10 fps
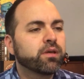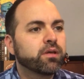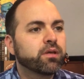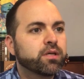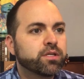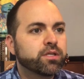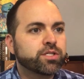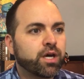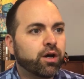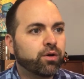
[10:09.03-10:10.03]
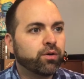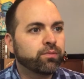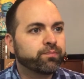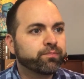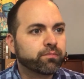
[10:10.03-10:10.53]
So
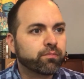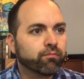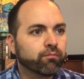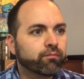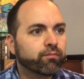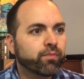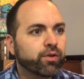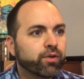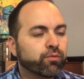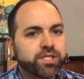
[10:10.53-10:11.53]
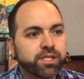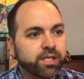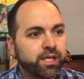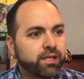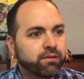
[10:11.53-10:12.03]

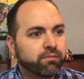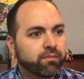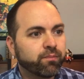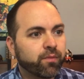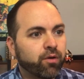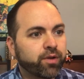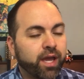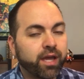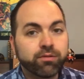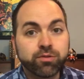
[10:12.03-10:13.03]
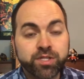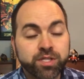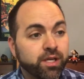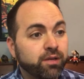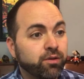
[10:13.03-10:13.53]
recently,
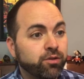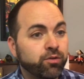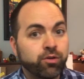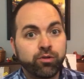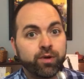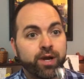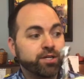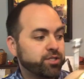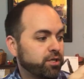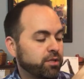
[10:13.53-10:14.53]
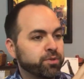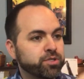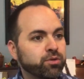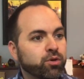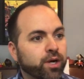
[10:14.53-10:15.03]
you asked the
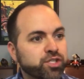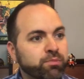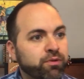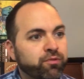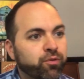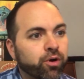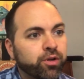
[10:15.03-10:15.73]
bassoon question before.